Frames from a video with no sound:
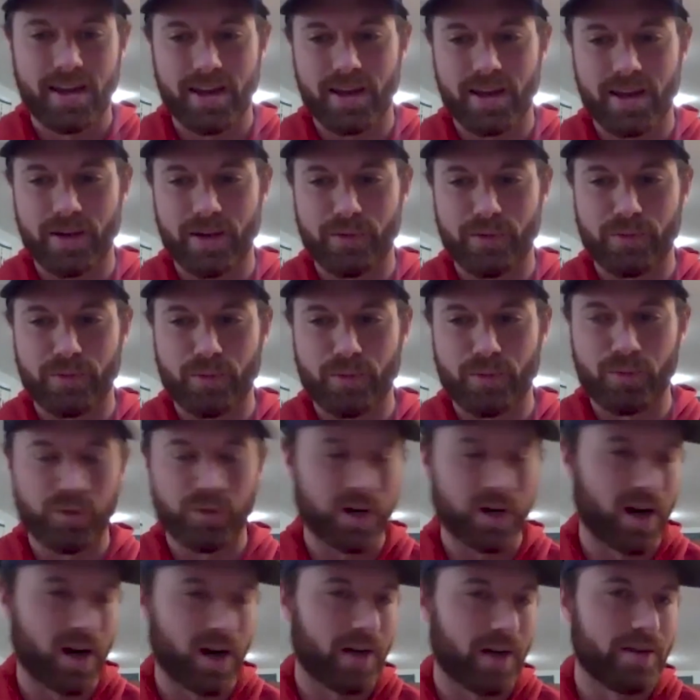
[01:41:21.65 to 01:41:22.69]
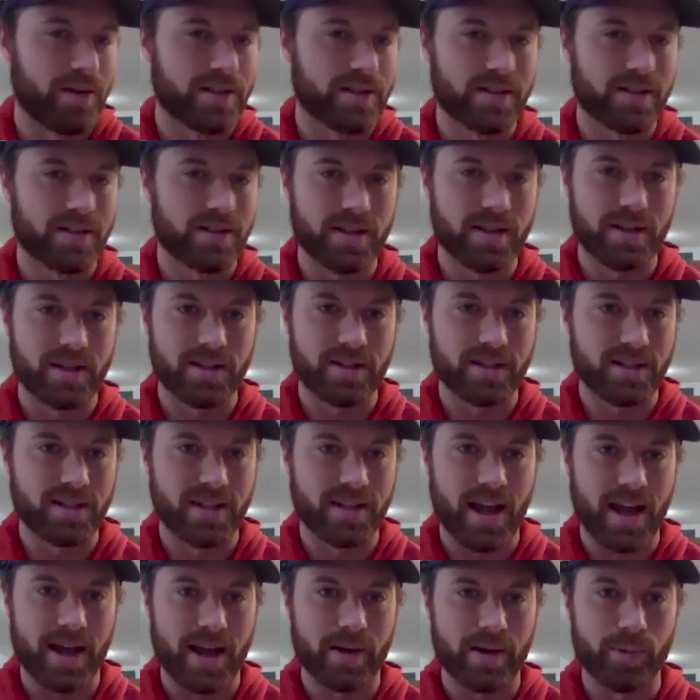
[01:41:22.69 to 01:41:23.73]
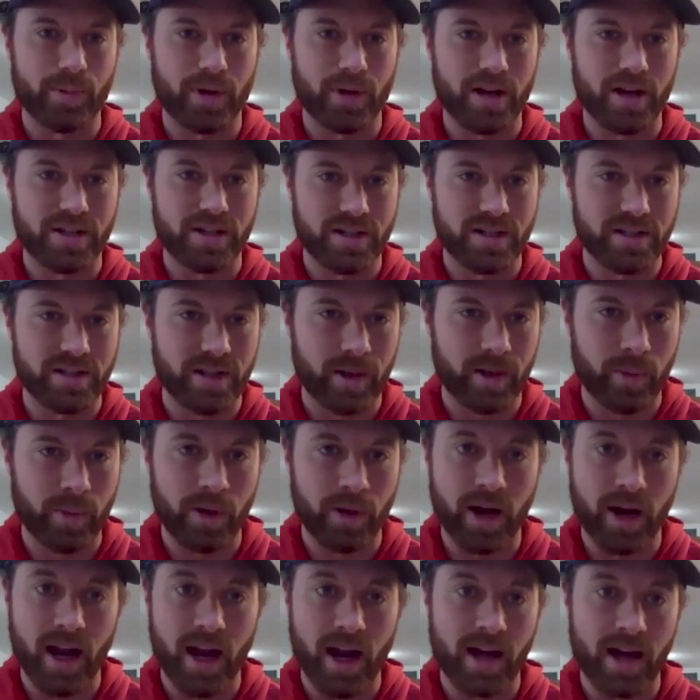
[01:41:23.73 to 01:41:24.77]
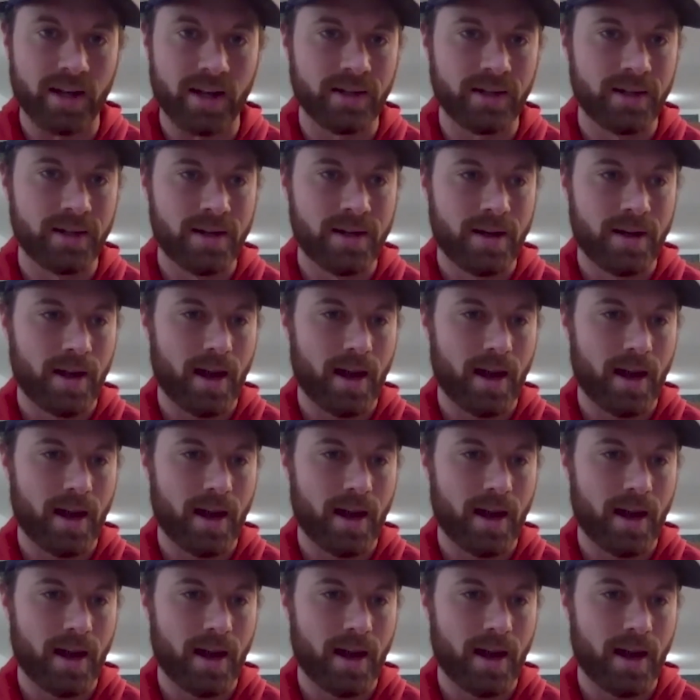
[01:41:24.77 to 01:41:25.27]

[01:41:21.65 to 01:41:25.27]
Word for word: uh, regardless of the societal pressures that are put on,